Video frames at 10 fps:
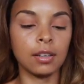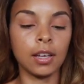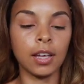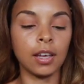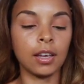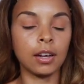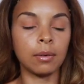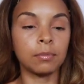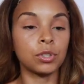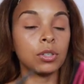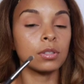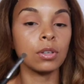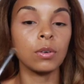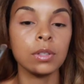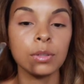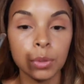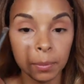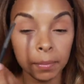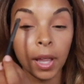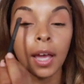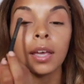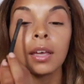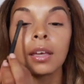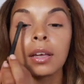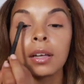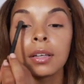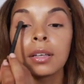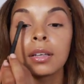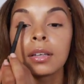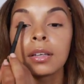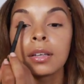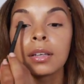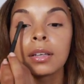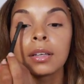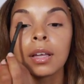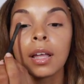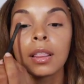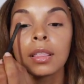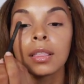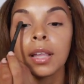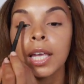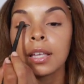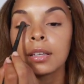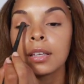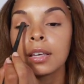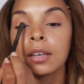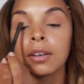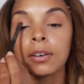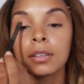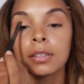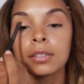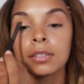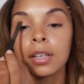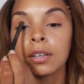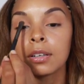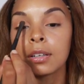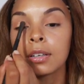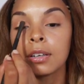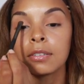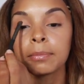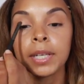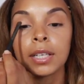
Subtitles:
And I'm just going to apply it lightly on the center of my